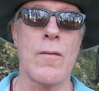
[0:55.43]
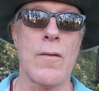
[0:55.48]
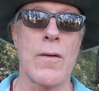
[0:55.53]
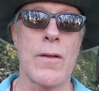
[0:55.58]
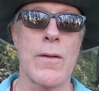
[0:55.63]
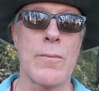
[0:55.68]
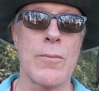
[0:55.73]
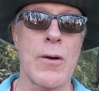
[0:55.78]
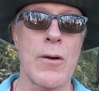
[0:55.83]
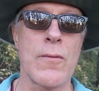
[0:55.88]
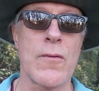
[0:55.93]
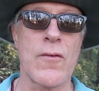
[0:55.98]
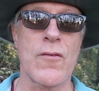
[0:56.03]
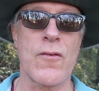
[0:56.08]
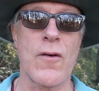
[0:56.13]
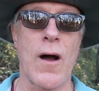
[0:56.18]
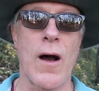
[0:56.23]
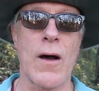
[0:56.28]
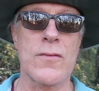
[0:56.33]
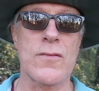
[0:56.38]
where the
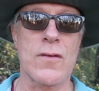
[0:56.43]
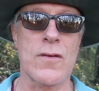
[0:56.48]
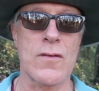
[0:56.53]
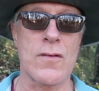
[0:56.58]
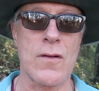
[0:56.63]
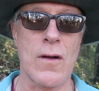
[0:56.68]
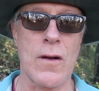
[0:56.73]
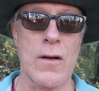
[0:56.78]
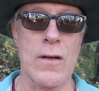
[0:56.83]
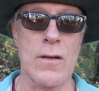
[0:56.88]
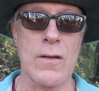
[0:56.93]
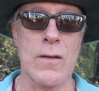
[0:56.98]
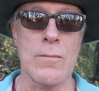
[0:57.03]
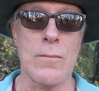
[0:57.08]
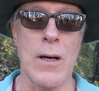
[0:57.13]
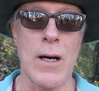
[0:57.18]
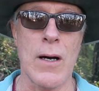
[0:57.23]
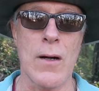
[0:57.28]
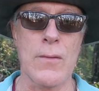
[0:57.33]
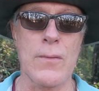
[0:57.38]
permafrost is starting to
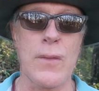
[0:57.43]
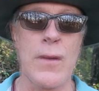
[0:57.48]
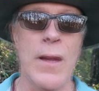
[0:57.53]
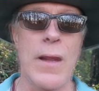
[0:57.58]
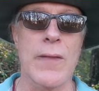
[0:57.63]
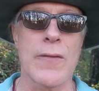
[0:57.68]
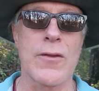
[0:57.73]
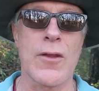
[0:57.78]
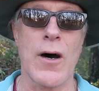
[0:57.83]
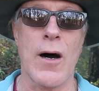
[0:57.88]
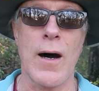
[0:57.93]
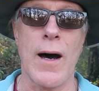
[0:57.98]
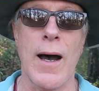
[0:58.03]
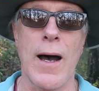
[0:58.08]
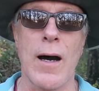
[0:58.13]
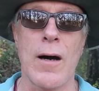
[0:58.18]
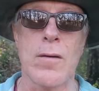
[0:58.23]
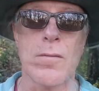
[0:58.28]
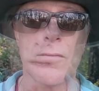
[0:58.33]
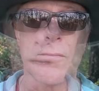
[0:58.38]
melt and thaw
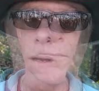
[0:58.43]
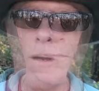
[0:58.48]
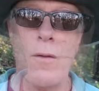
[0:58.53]
out,